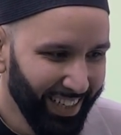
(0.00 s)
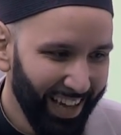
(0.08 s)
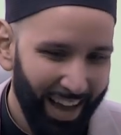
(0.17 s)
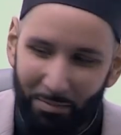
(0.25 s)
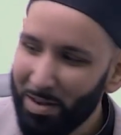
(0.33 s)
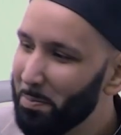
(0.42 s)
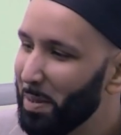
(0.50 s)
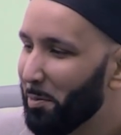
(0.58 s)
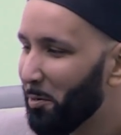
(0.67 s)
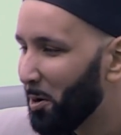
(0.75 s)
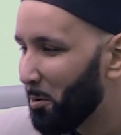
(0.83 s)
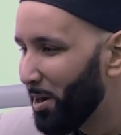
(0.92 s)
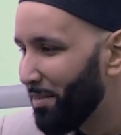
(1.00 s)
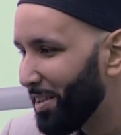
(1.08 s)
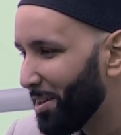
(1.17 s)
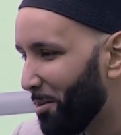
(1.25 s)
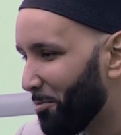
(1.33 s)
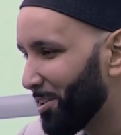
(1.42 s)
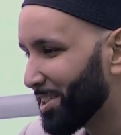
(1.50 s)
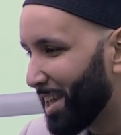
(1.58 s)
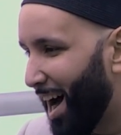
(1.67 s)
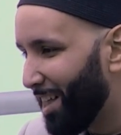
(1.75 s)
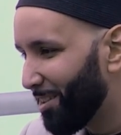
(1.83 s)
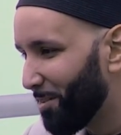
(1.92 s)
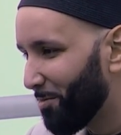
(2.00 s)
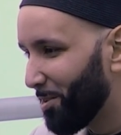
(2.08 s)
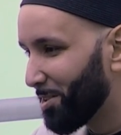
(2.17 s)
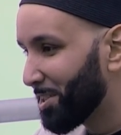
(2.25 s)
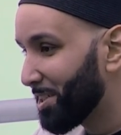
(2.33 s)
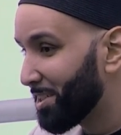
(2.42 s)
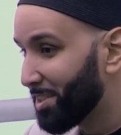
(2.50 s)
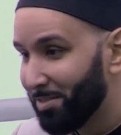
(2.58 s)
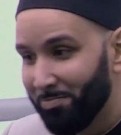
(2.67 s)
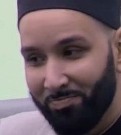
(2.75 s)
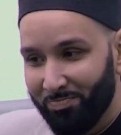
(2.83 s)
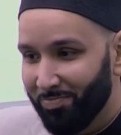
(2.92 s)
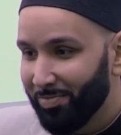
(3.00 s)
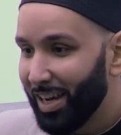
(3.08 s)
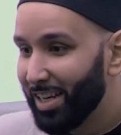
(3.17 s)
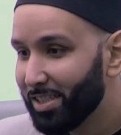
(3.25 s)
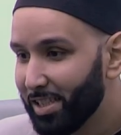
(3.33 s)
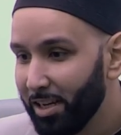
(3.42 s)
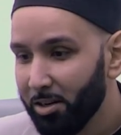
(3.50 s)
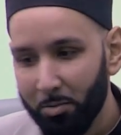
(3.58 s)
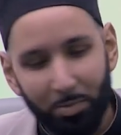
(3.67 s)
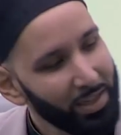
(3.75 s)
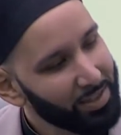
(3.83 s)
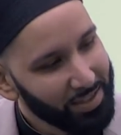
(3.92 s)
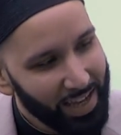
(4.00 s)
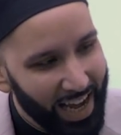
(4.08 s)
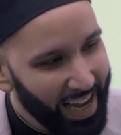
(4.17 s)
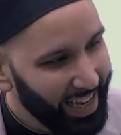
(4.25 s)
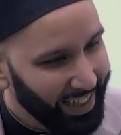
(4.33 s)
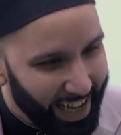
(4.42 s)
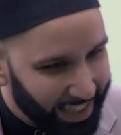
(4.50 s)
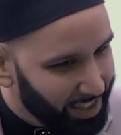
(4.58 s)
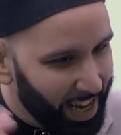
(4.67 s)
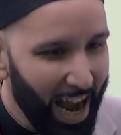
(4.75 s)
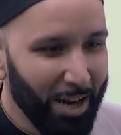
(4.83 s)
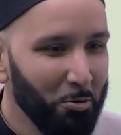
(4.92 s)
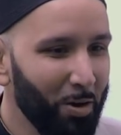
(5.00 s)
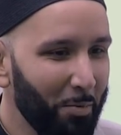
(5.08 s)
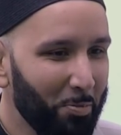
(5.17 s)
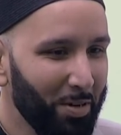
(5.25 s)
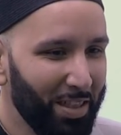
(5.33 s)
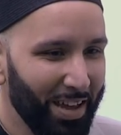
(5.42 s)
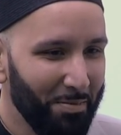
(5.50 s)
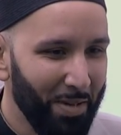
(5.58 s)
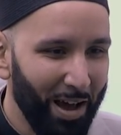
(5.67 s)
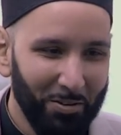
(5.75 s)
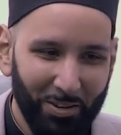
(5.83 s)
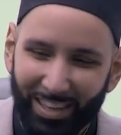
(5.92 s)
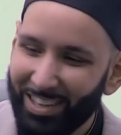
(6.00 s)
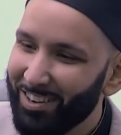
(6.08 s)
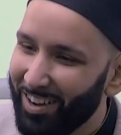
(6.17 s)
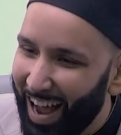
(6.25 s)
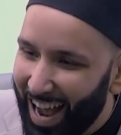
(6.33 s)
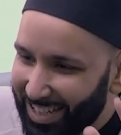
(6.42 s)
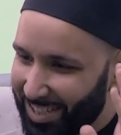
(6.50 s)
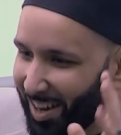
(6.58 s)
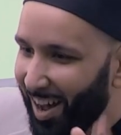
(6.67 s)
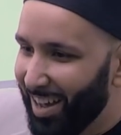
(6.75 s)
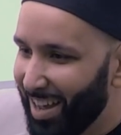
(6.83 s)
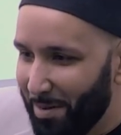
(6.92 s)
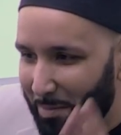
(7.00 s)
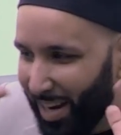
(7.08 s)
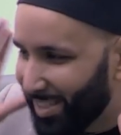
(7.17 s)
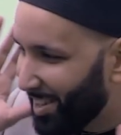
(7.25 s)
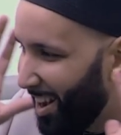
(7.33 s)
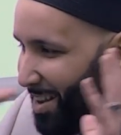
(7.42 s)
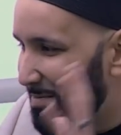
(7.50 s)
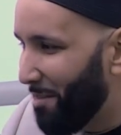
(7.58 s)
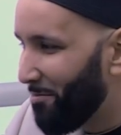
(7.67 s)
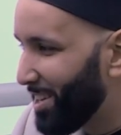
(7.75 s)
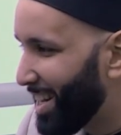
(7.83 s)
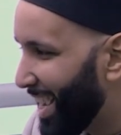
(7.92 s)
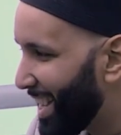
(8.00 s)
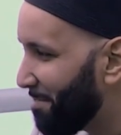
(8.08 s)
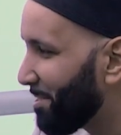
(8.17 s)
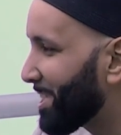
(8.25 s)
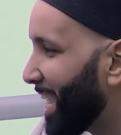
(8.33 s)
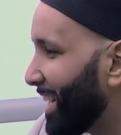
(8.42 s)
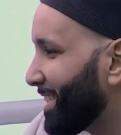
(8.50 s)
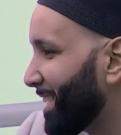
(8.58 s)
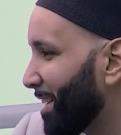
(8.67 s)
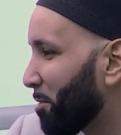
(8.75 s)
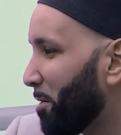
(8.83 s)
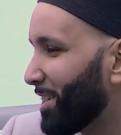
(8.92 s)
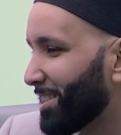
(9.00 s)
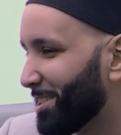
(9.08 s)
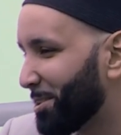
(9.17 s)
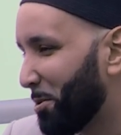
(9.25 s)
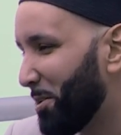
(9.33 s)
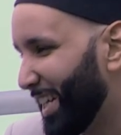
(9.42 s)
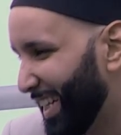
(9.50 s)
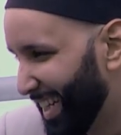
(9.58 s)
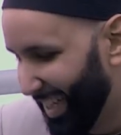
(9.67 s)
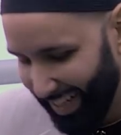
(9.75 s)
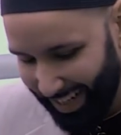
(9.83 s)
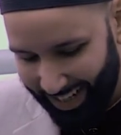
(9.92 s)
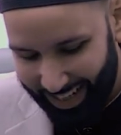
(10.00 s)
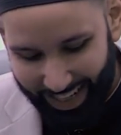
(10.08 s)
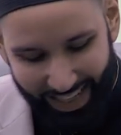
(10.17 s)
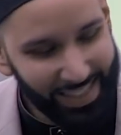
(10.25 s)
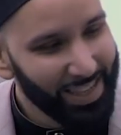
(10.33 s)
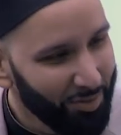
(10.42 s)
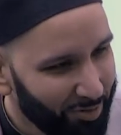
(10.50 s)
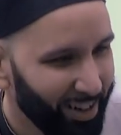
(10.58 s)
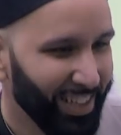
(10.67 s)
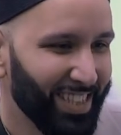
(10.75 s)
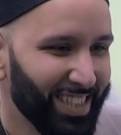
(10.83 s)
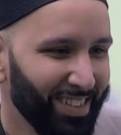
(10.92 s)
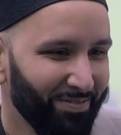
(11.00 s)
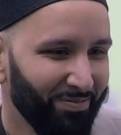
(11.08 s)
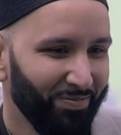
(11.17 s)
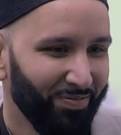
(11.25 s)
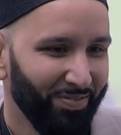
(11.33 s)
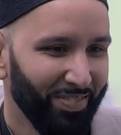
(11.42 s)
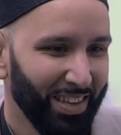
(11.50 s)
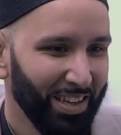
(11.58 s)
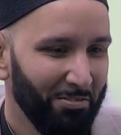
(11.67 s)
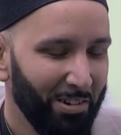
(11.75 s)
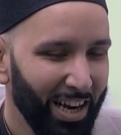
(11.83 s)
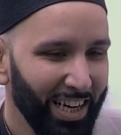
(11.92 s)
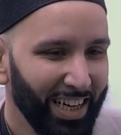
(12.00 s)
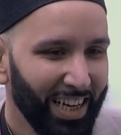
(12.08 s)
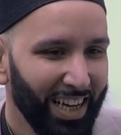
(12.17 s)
how many people were grieving over a scholar versus a singer? But it's, hey, that's, I grew up with him. I don't, you know, I saw him every day. He was dancing across the screen. It's different, right?